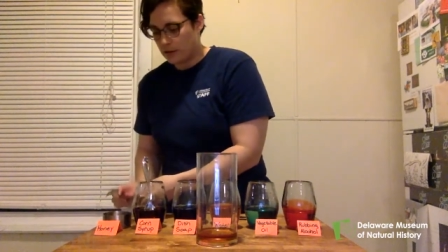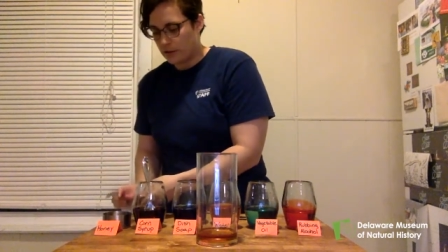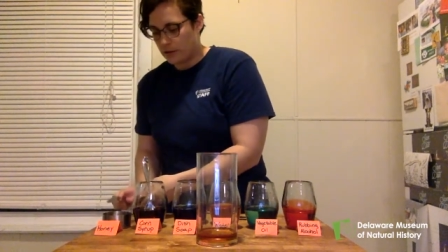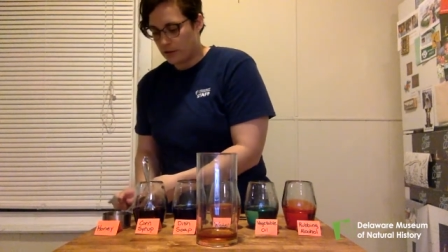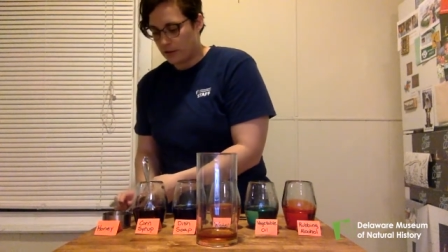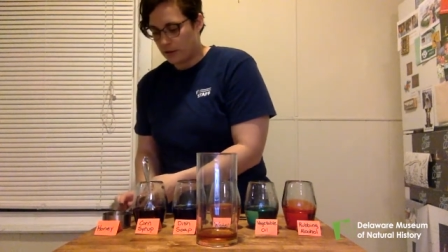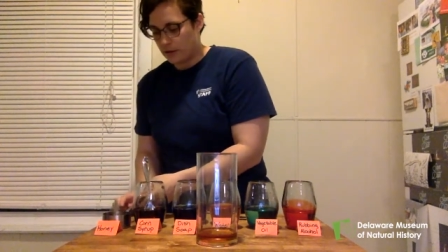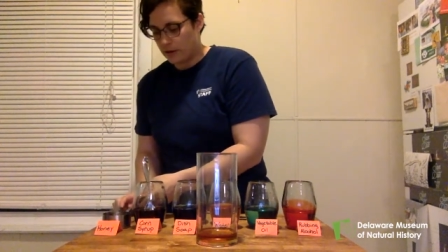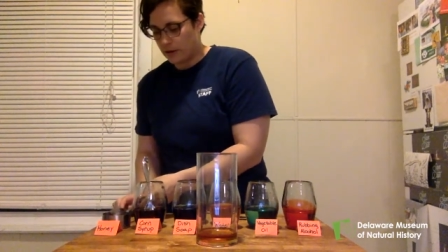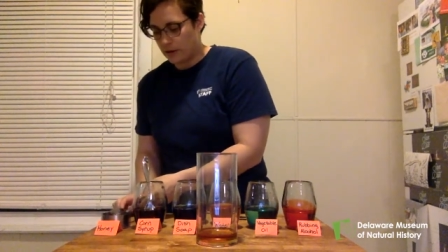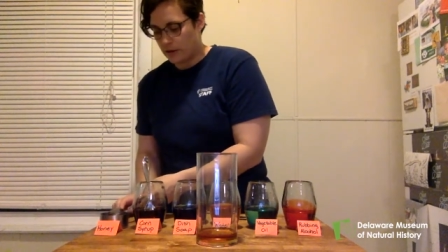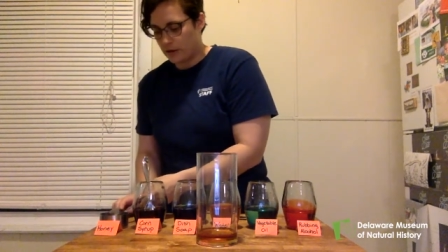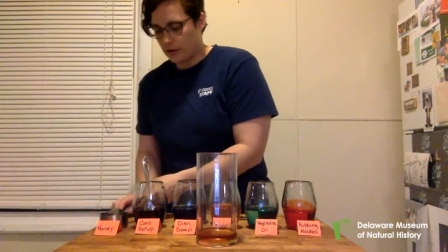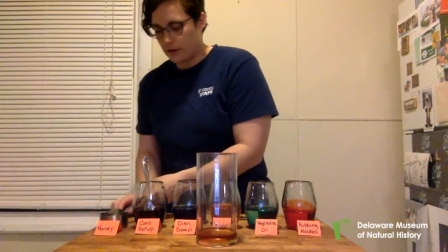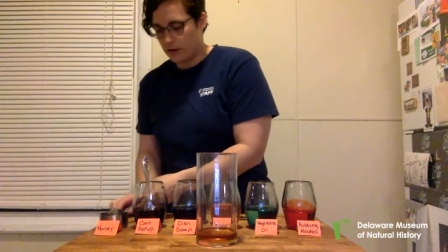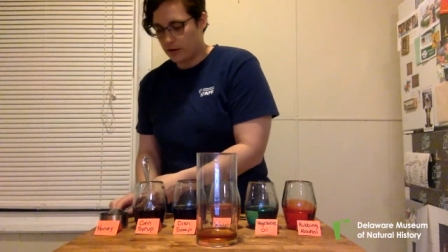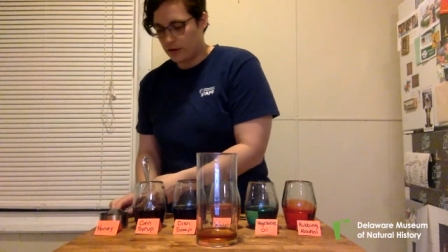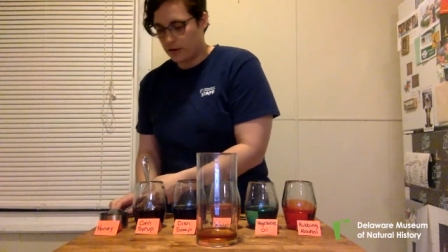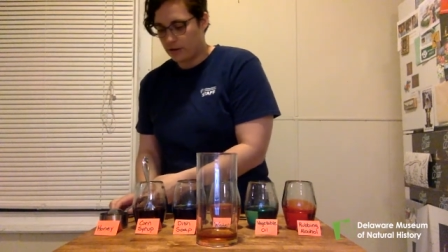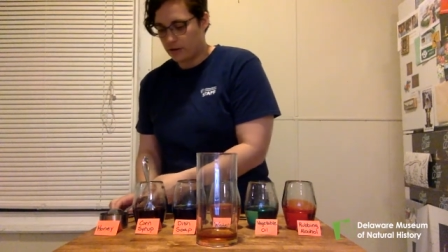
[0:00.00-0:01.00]
There
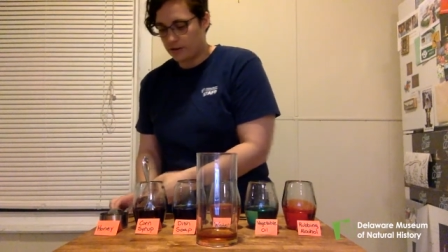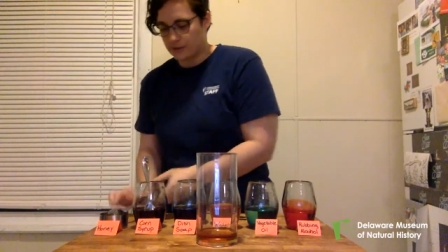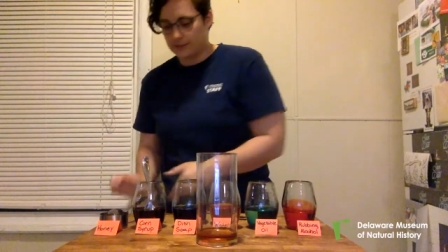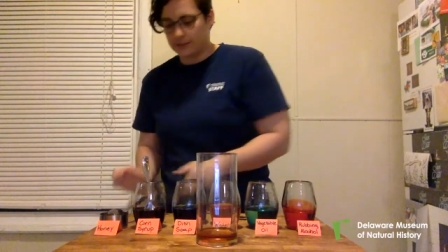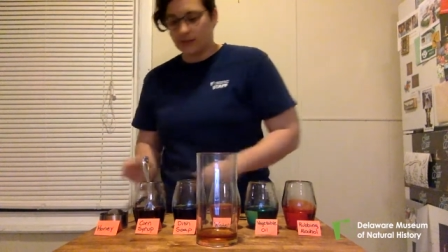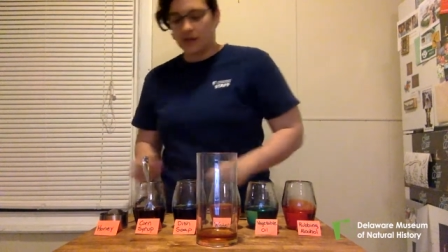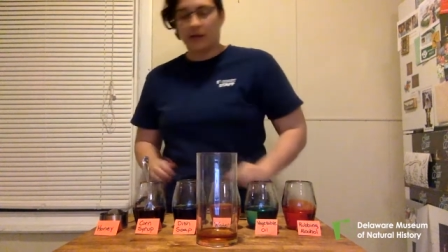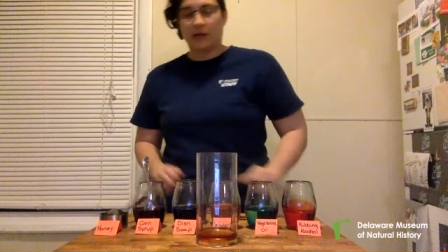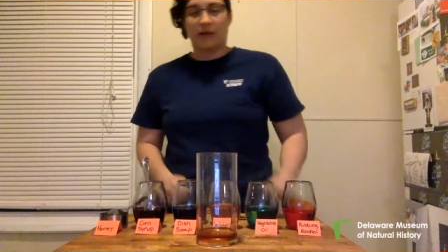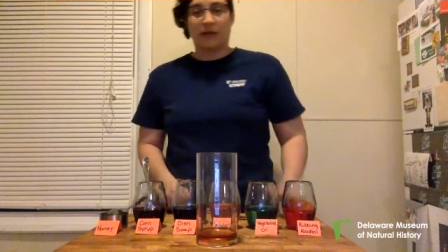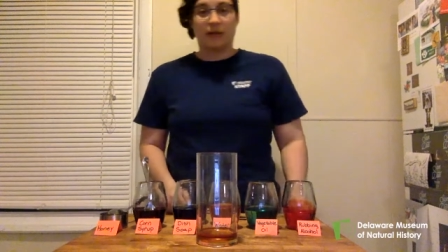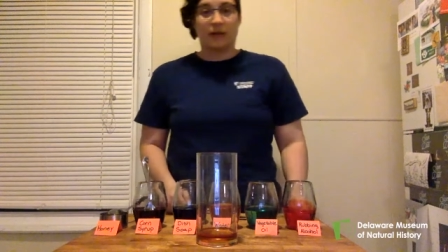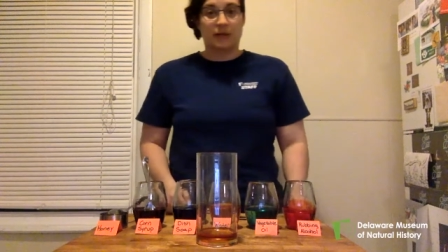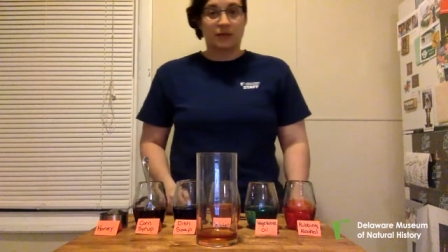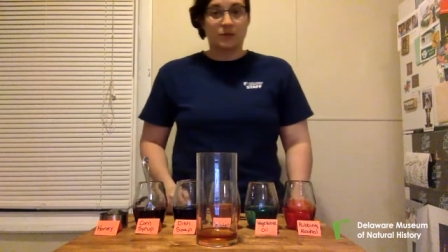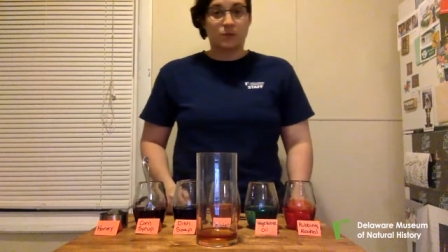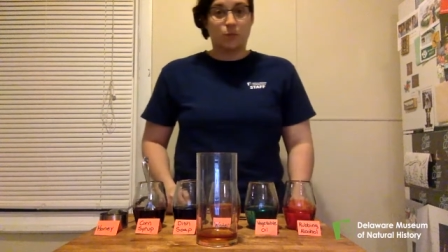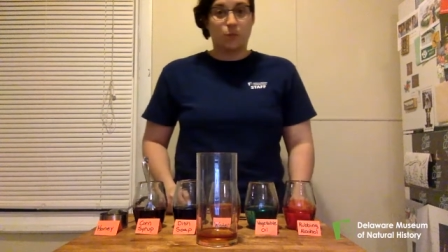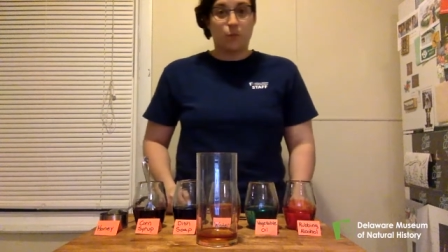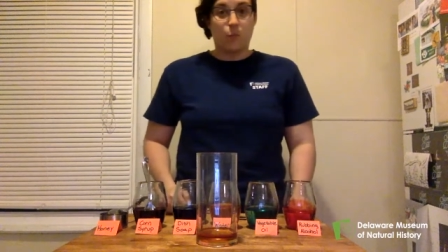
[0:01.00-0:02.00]
is the honey.
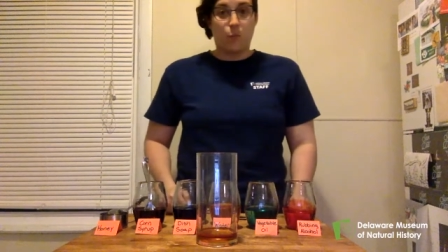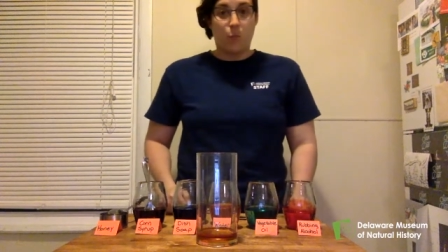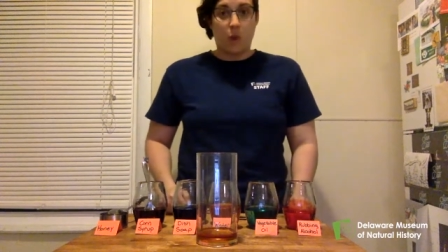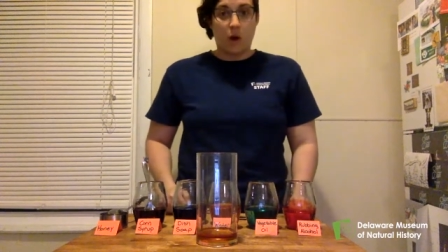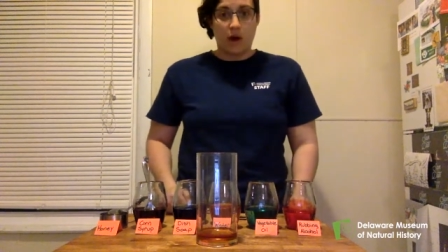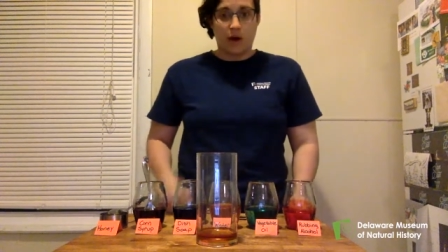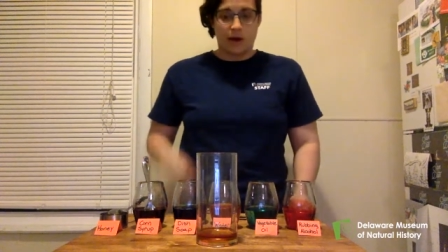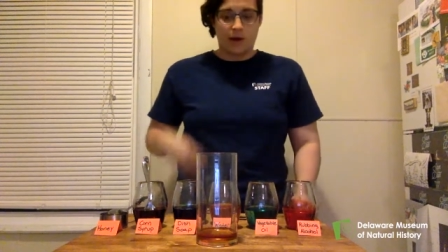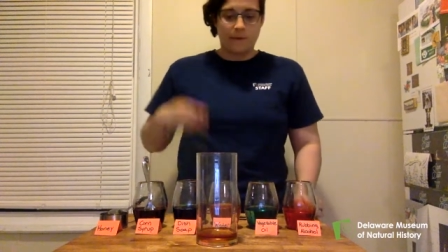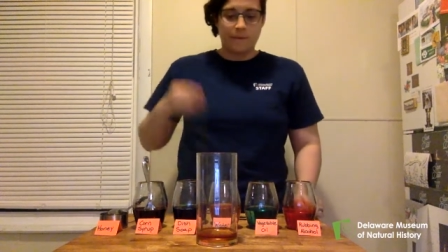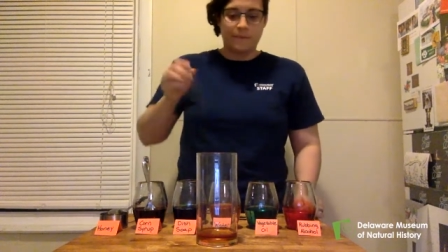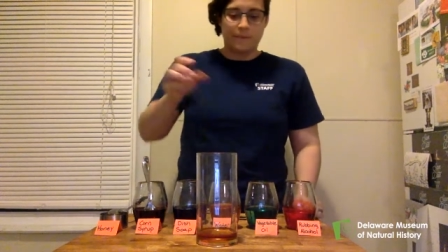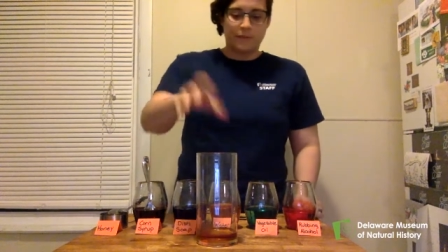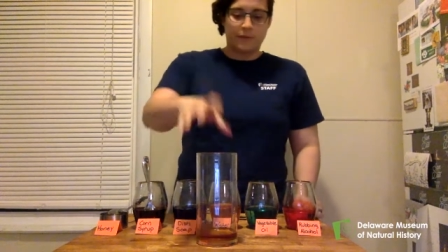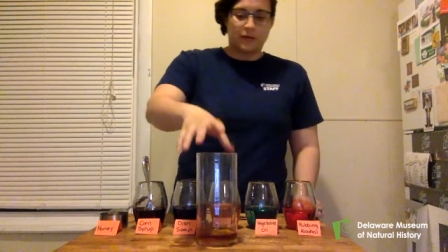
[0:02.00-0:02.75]
That's 1.